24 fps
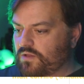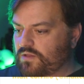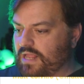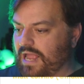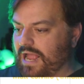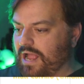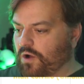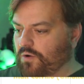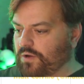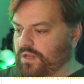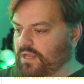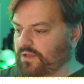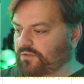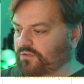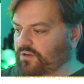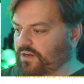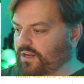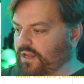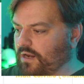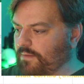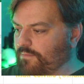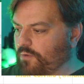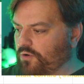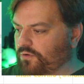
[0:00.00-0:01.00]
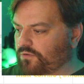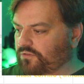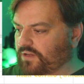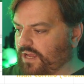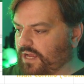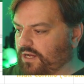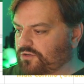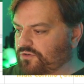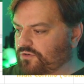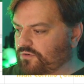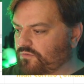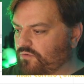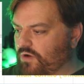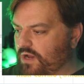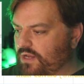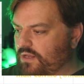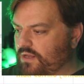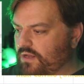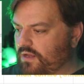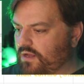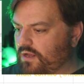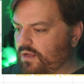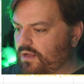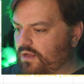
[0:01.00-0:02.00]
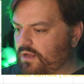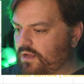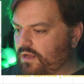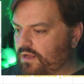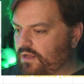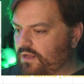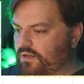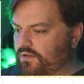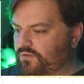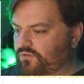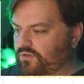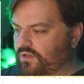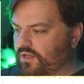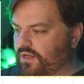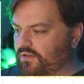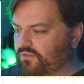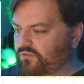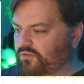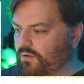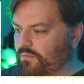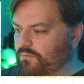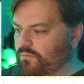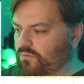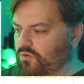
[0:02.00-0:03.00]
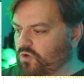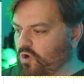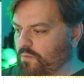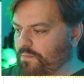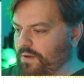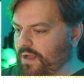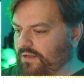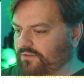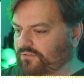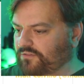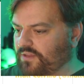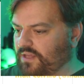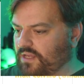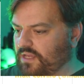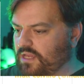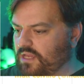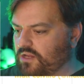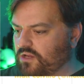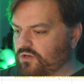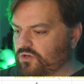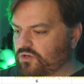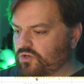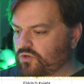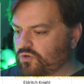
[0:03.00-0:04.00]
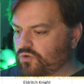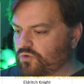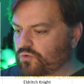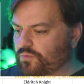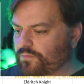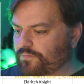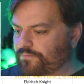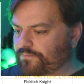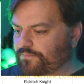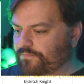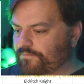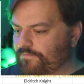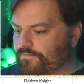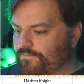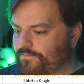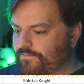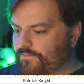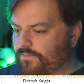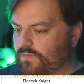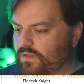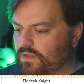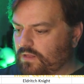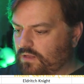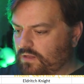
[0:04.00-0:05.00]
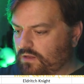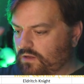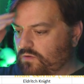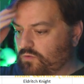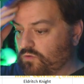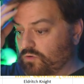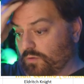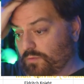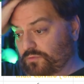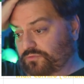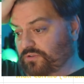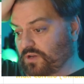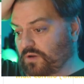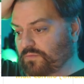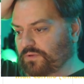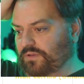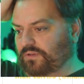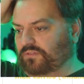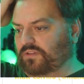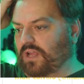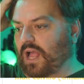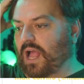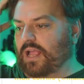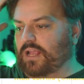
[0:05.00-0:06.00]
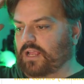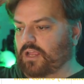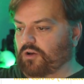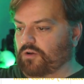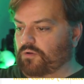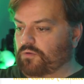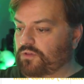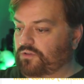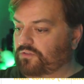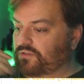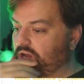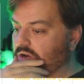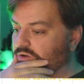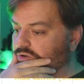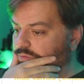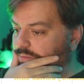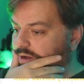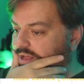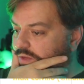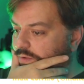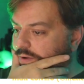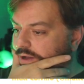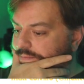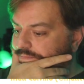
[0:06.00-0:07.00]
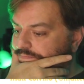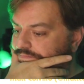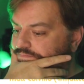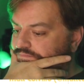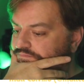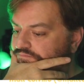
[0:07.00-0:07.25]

now he's going to get a bonus action, right? He's going to get some dope-ass thing he can do. We're almost done with this character, by the way.